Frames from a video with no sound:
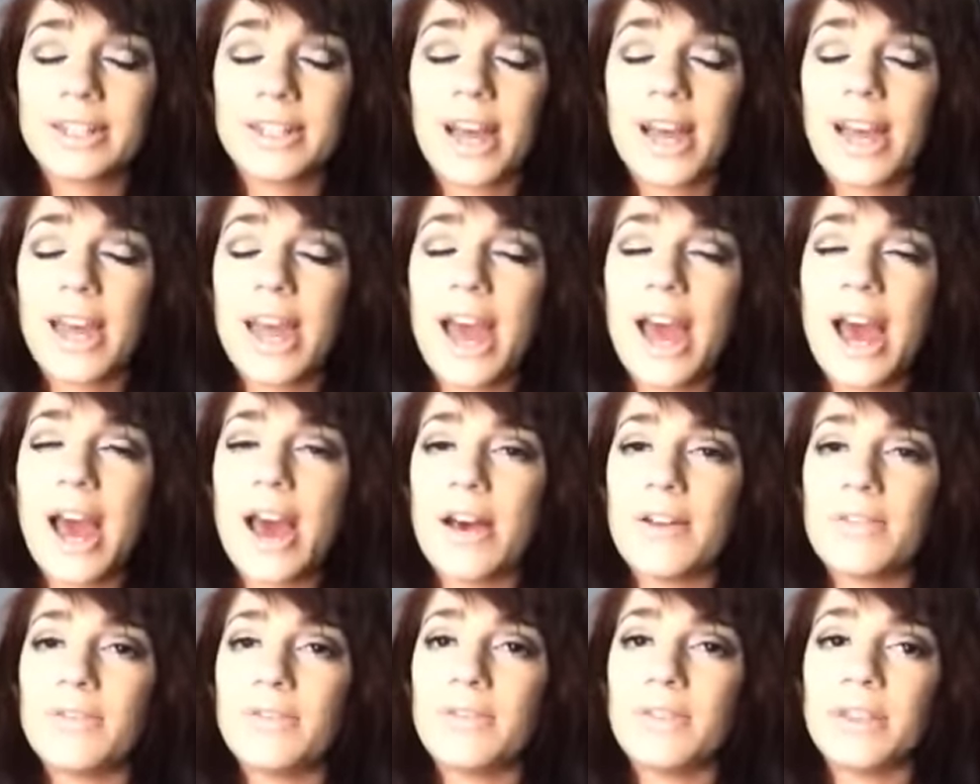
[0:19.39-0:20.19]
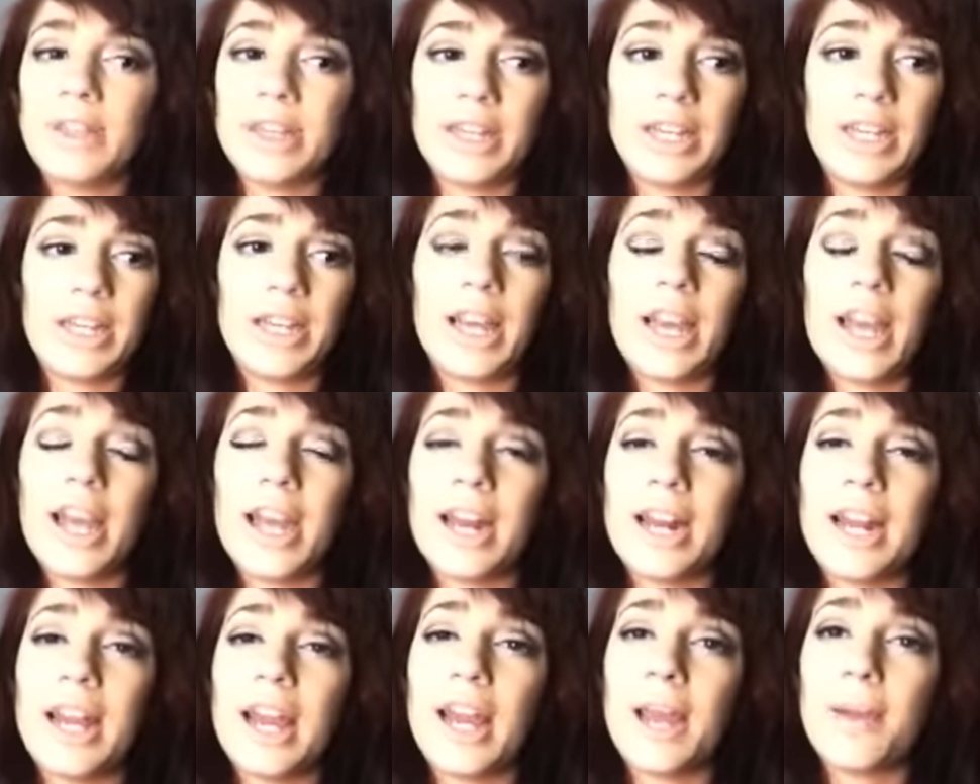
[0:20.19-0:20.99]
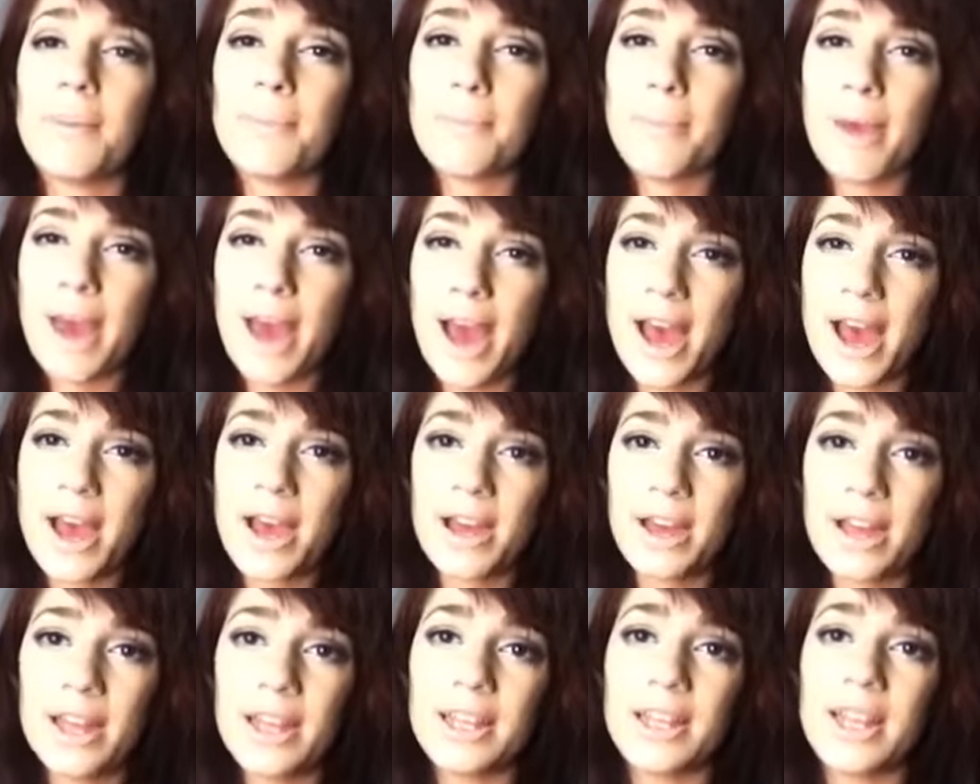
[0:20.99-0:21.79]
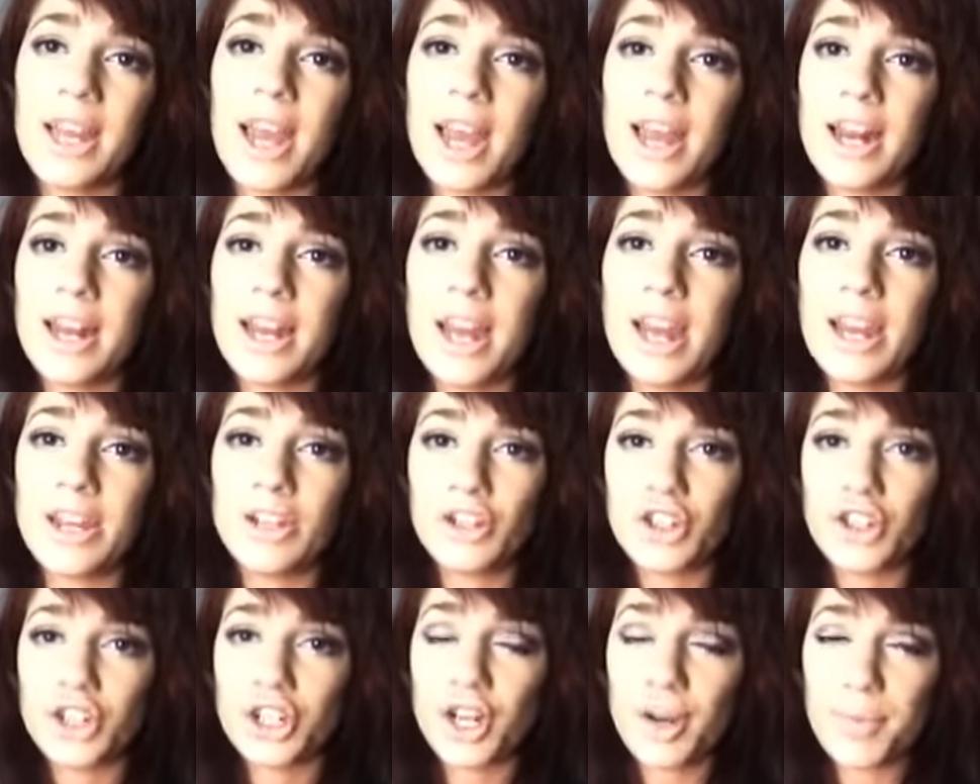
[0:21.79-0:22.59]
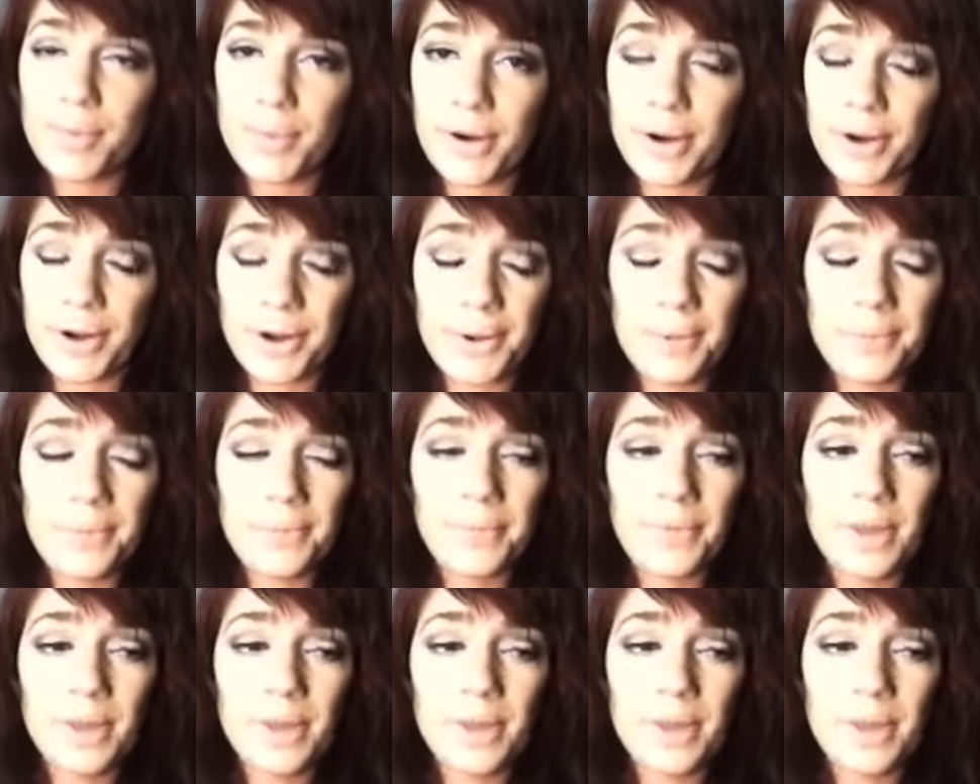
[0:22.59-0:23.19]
I have the 88 Matte and the 88 Shimmer.